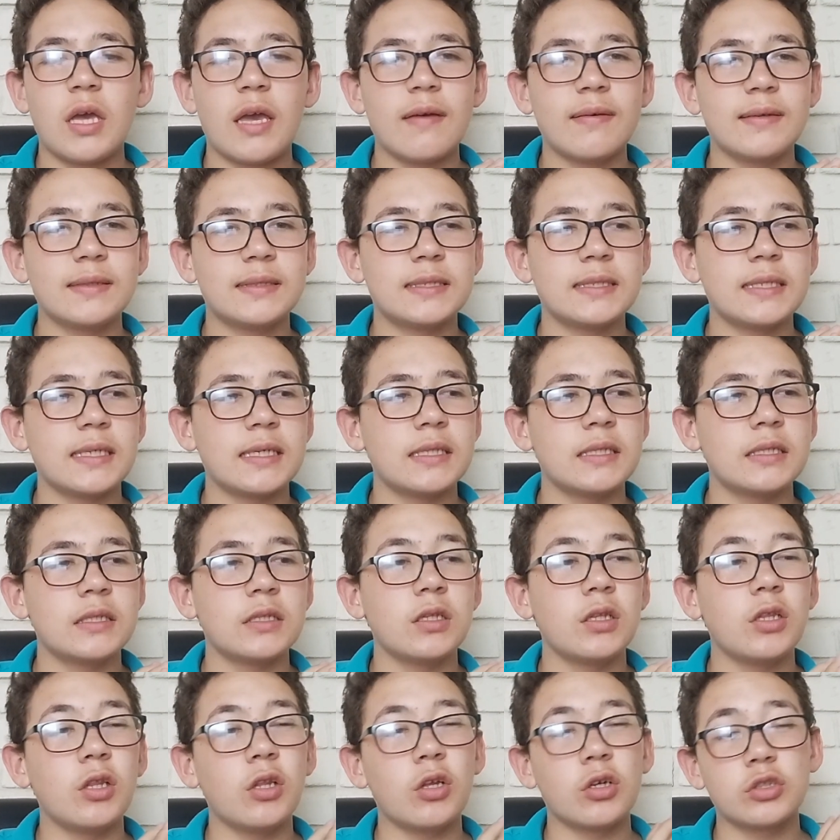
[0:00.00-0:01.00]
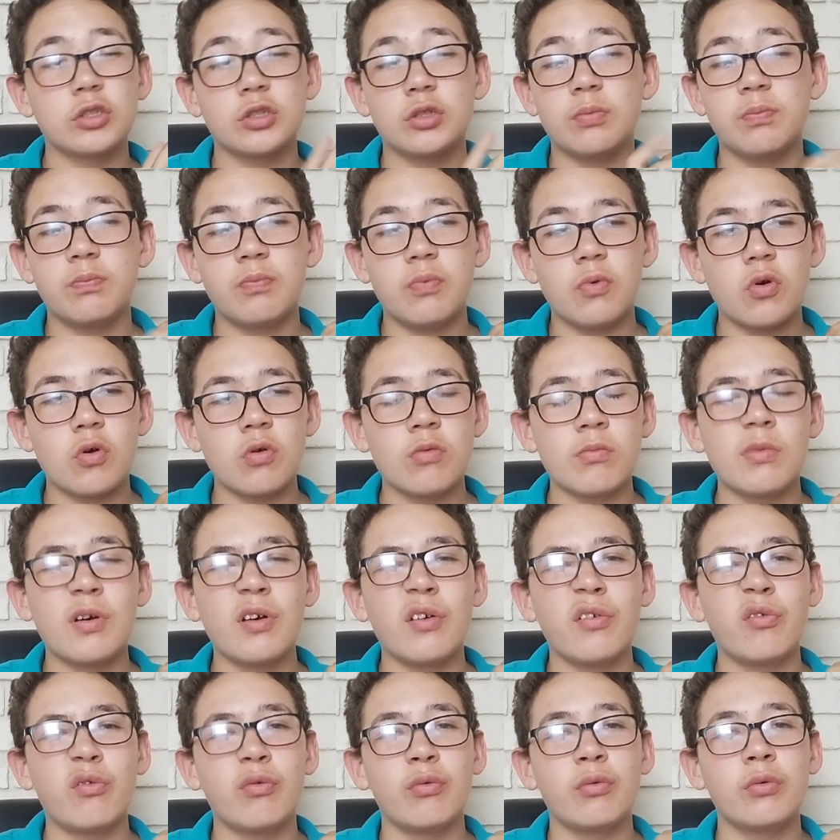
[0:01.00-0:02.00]
Everton lost to
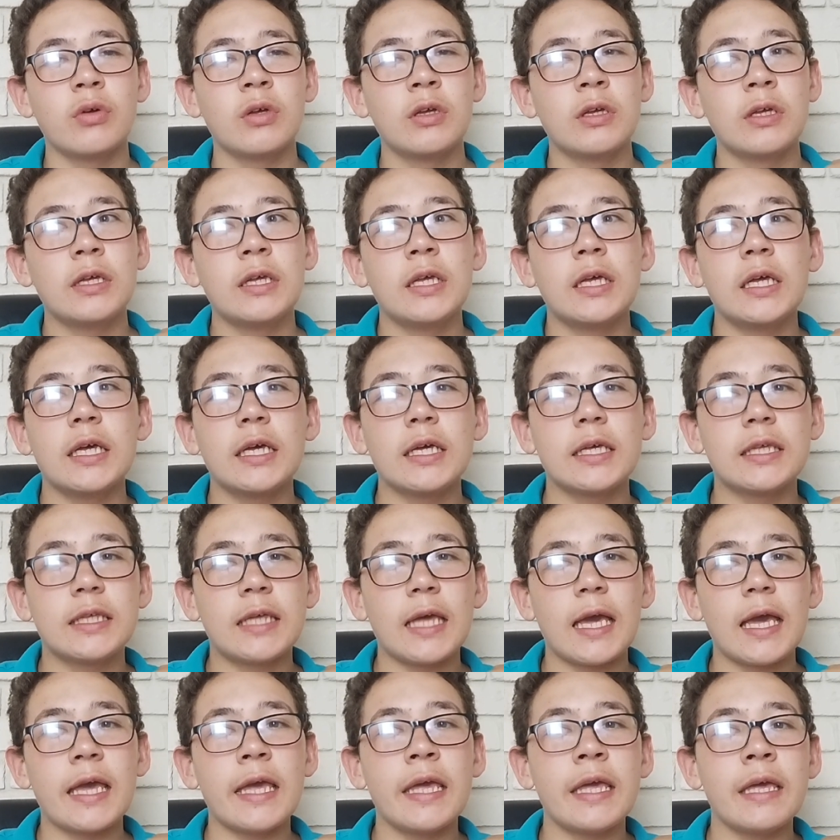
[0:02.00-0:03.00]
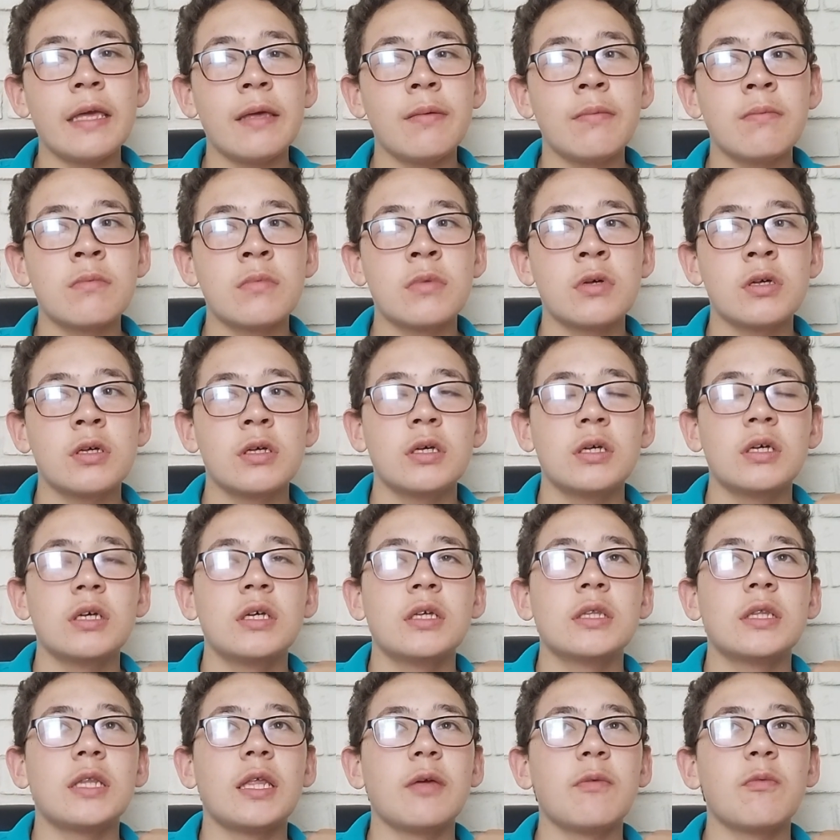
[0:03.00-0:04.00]
Bournemouth. A game
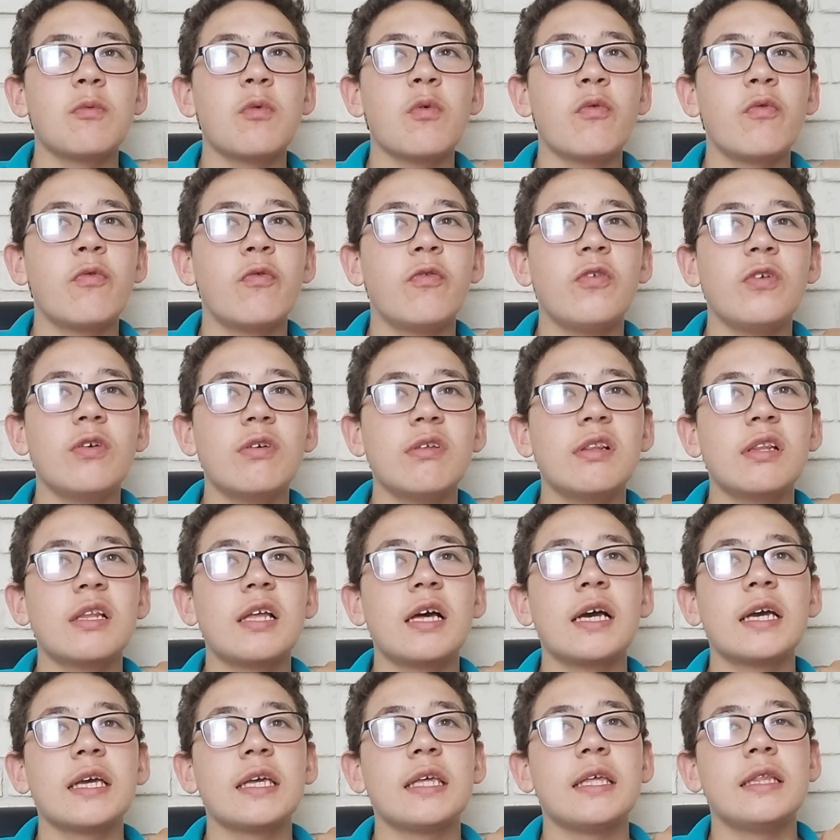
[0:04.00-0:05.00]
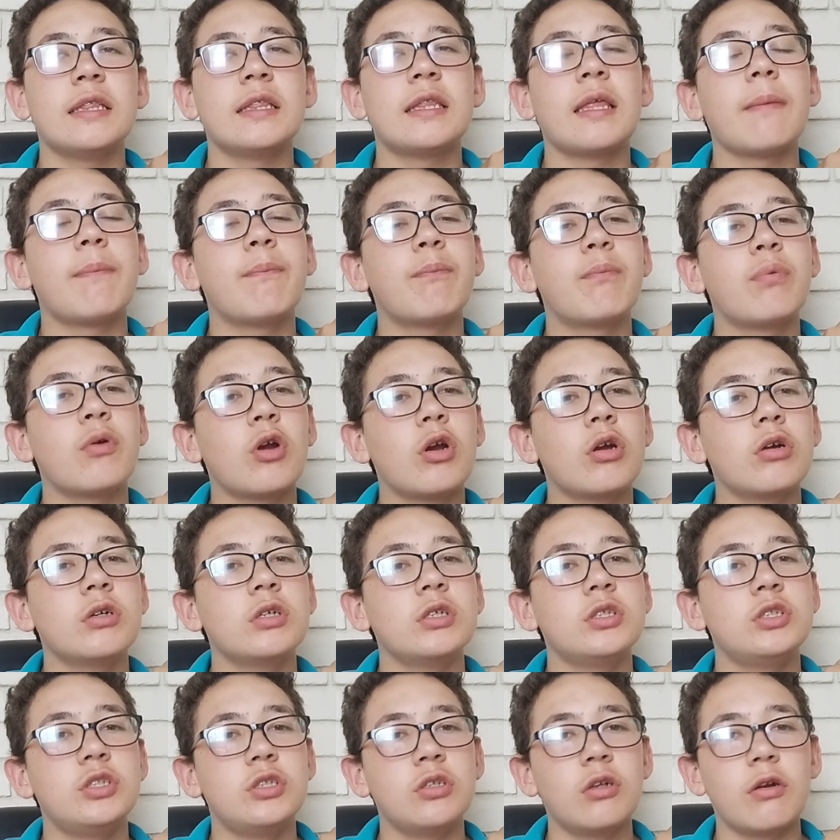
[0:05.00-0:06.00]
they will feel like they
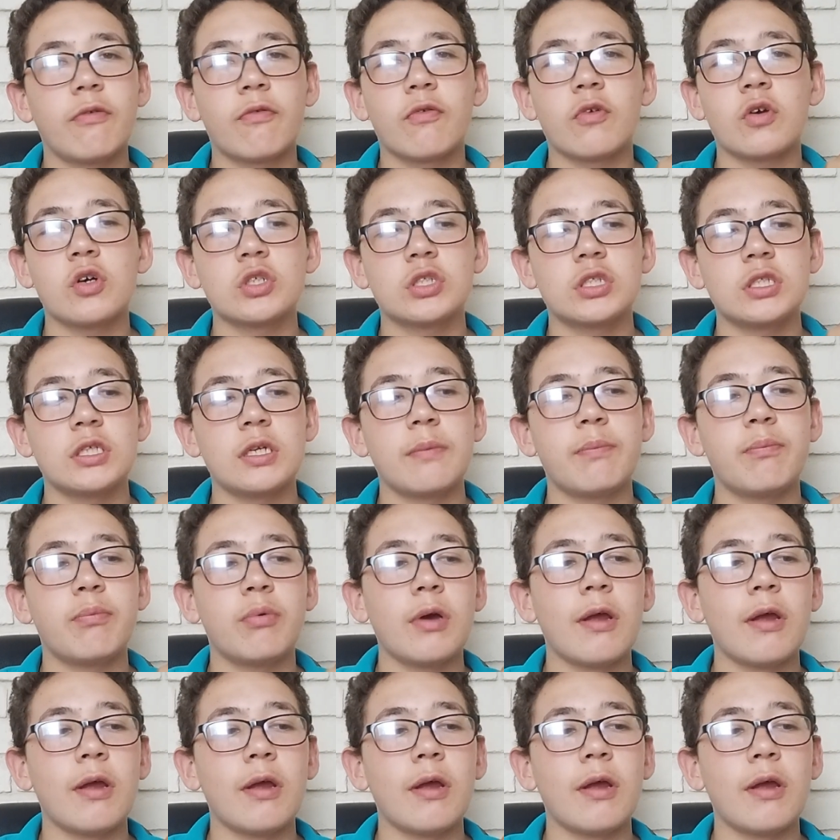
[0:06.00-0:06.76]
probably should have gotten a